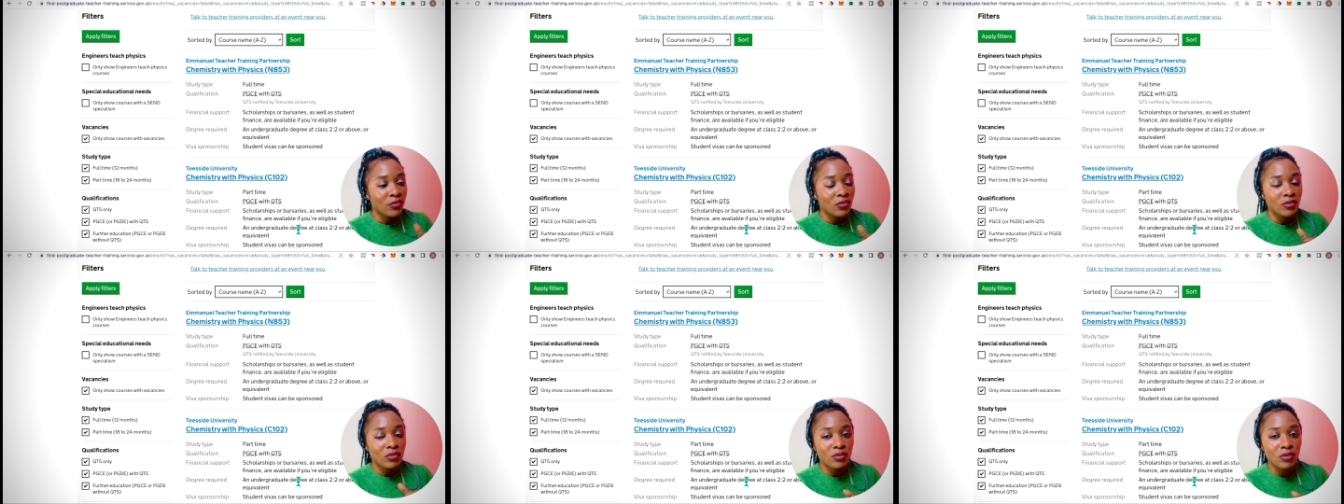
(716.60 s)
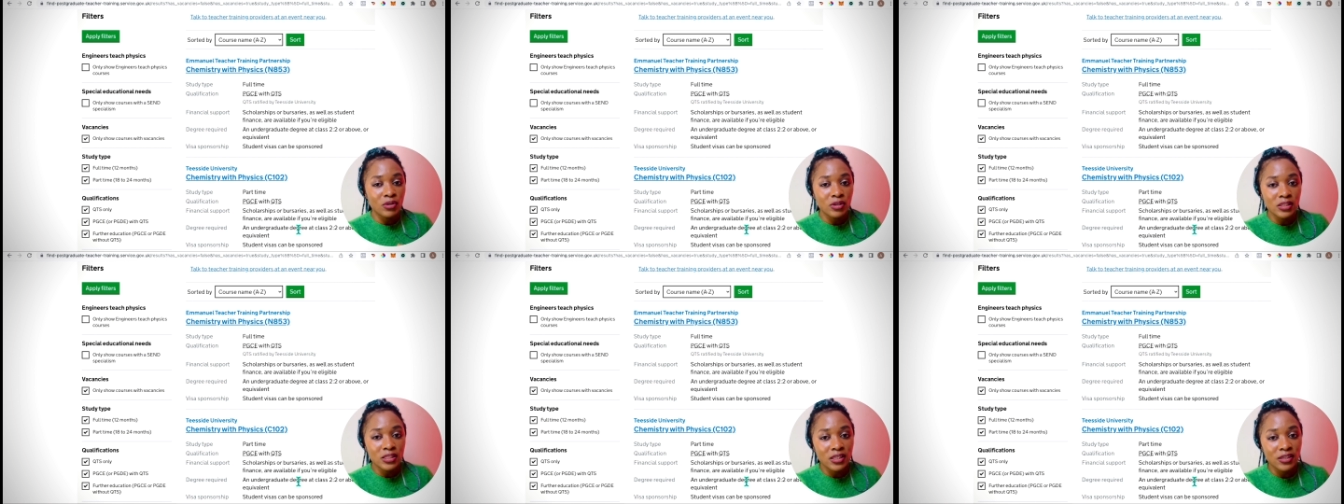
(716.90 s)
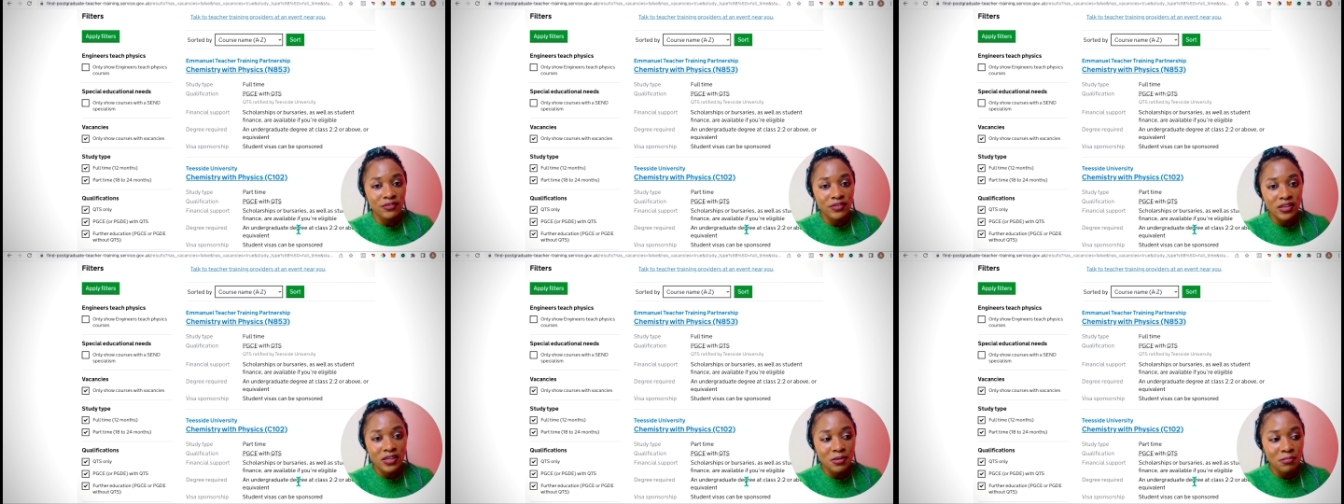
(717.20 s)
Don't
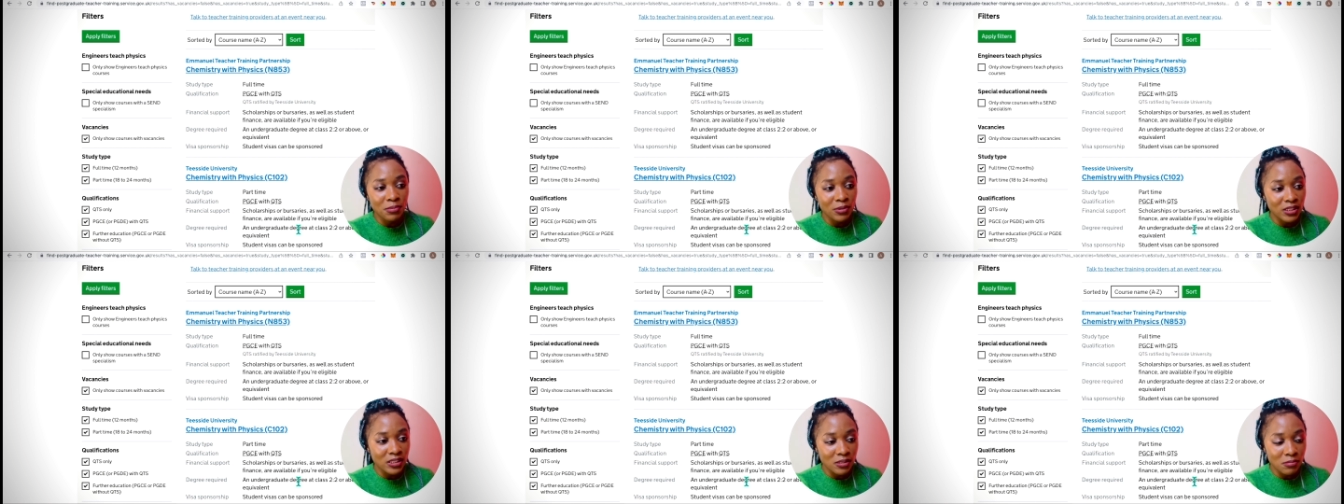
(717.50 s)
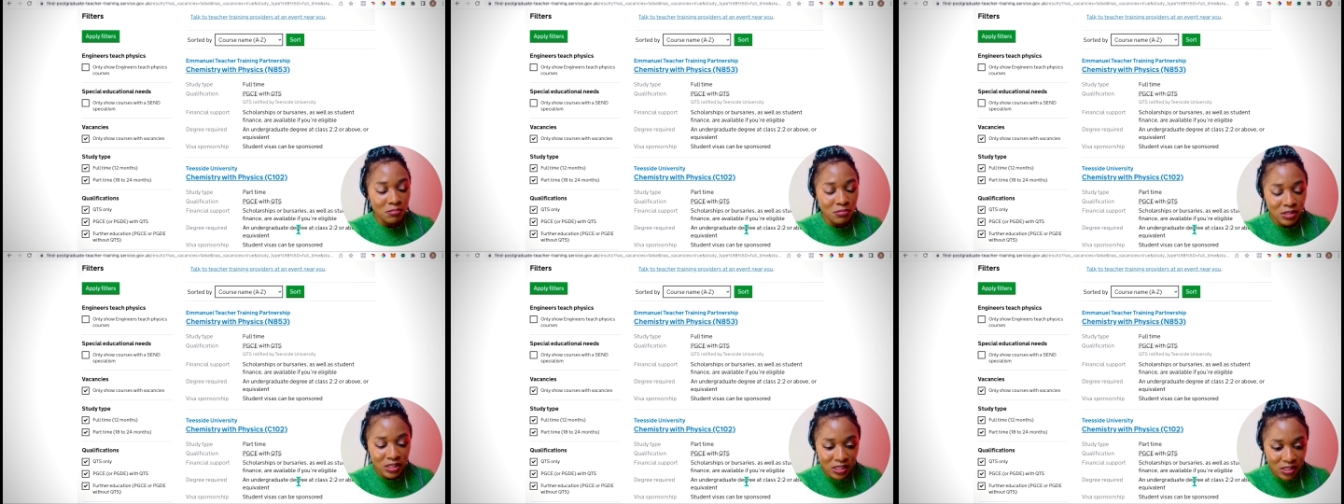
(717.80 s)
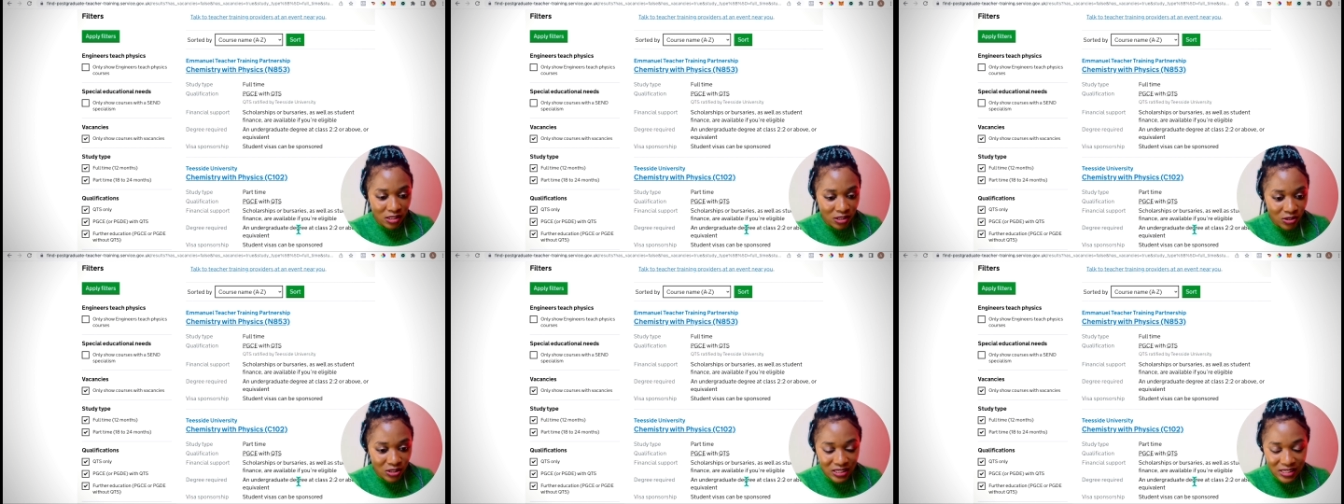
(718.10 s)
give anybody
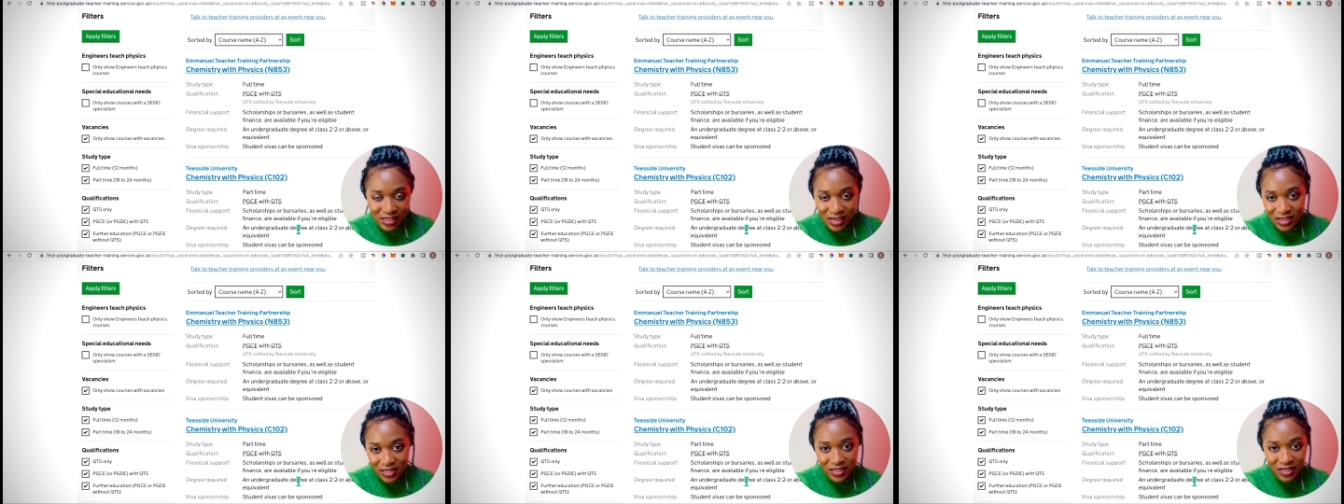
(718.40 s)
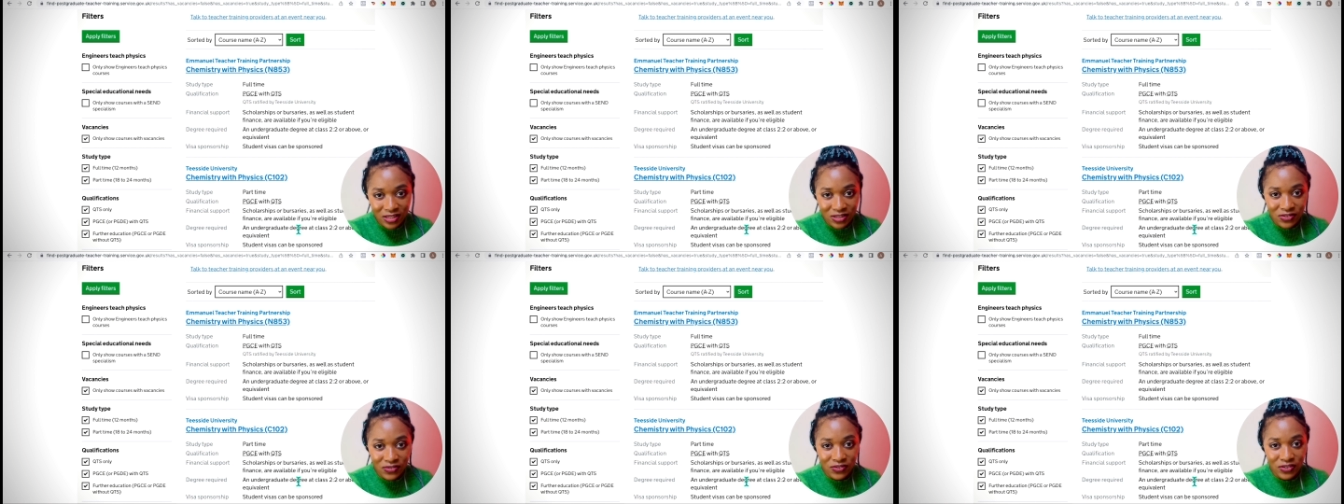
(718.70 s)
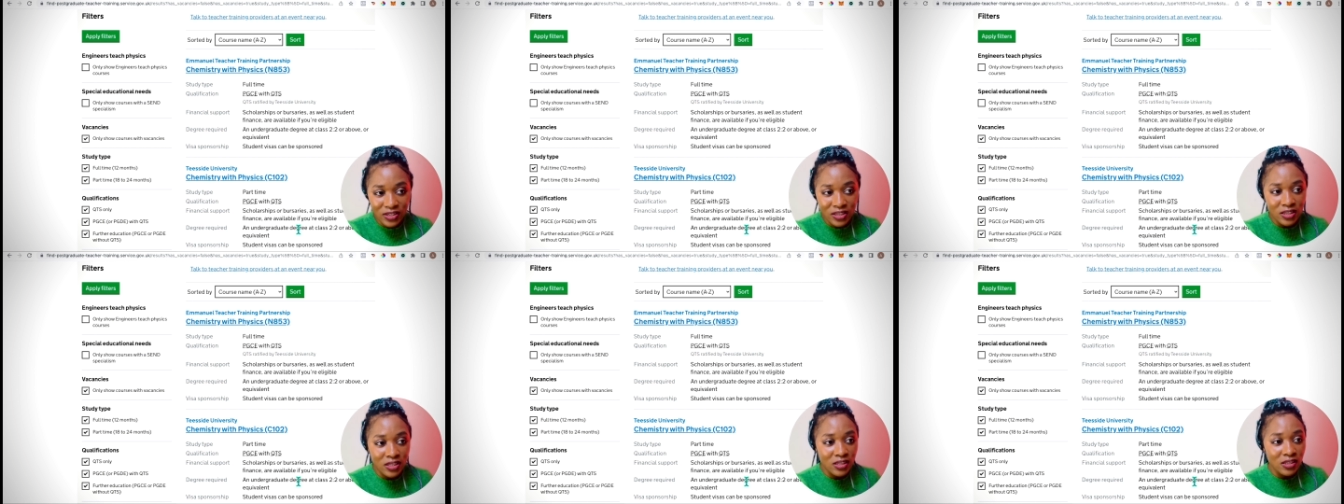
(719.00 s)
money
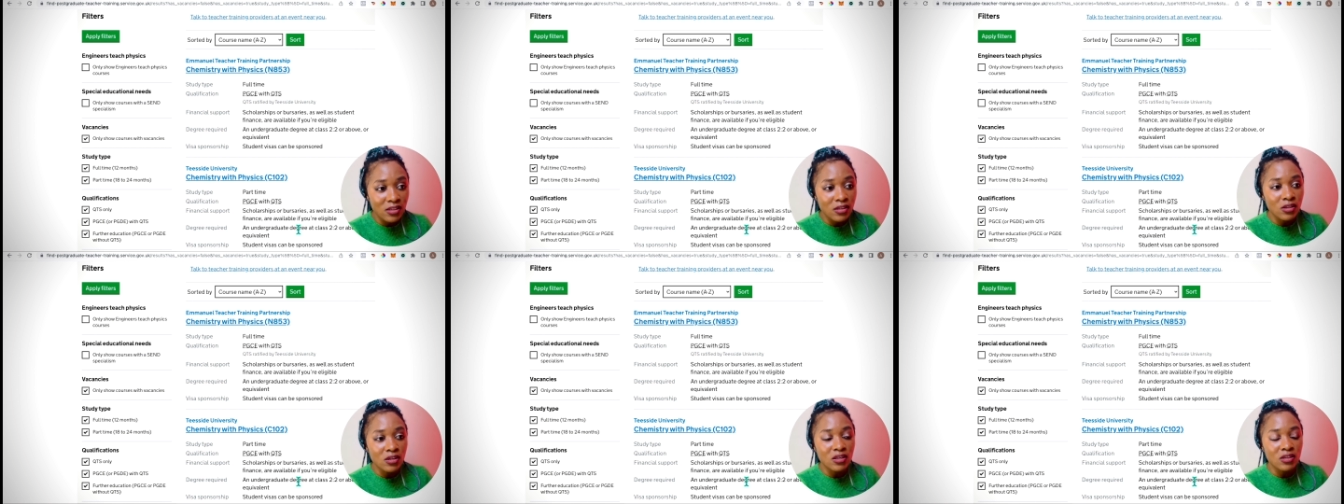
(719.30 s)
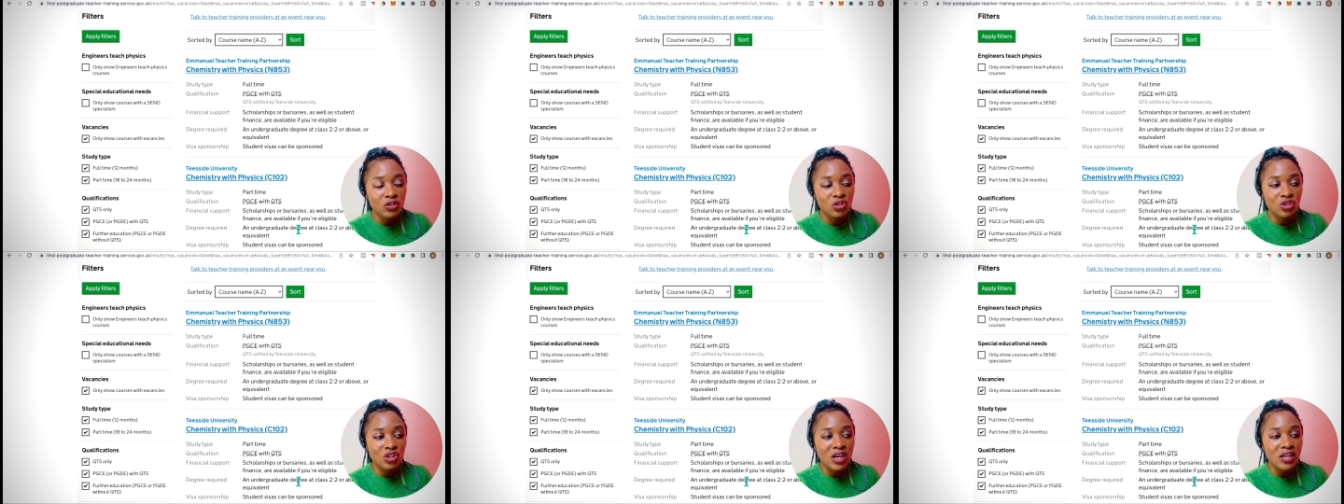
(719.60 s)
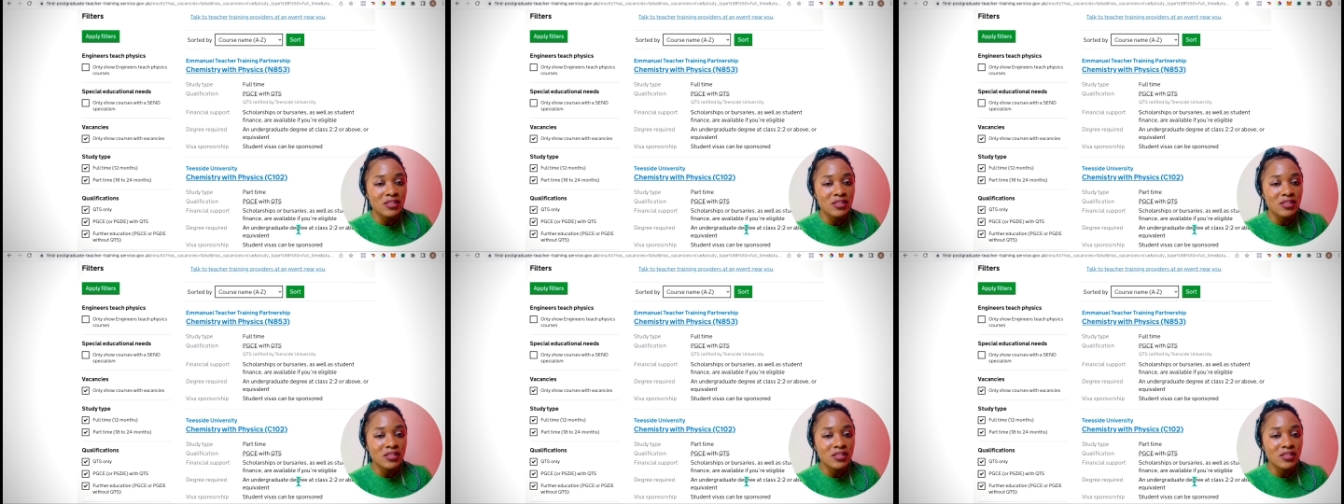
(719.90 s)
unnecessarily. Try